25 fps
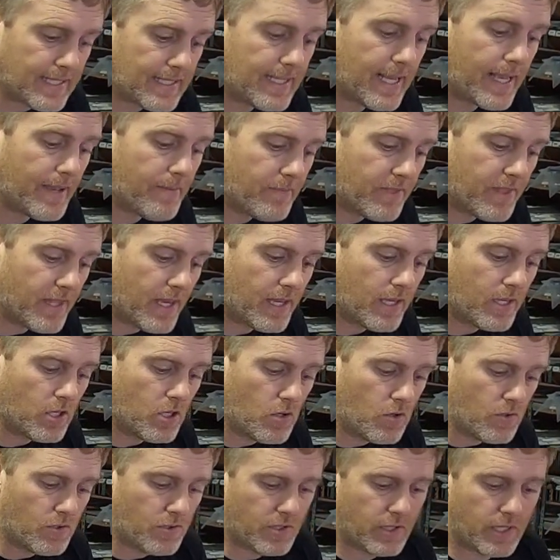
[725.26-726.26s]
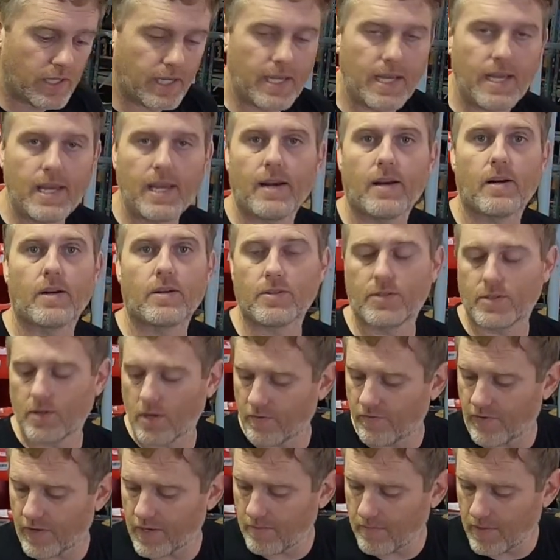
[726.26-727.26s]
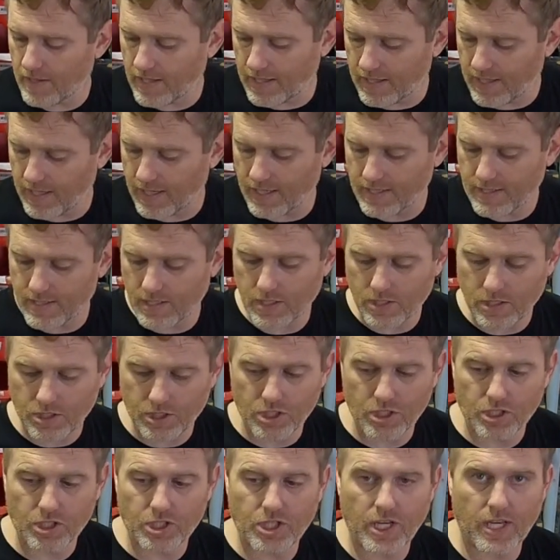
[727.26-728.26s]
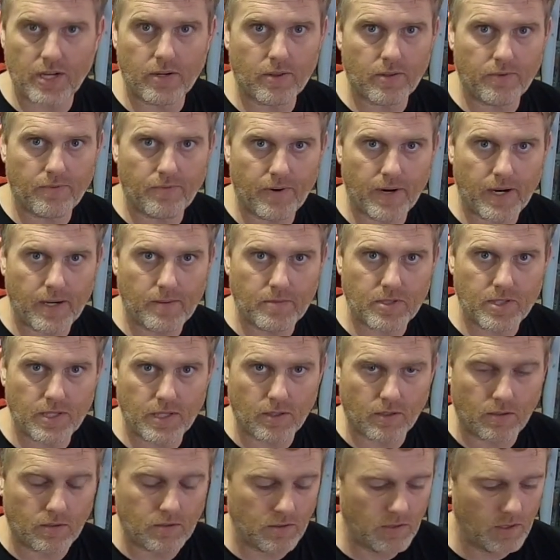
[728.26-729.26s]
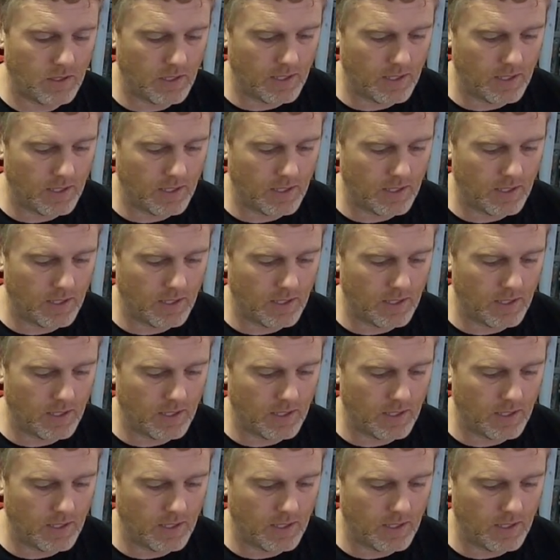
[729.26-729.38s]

same thing used in here. So if anybody needs this, just channel the frame seal.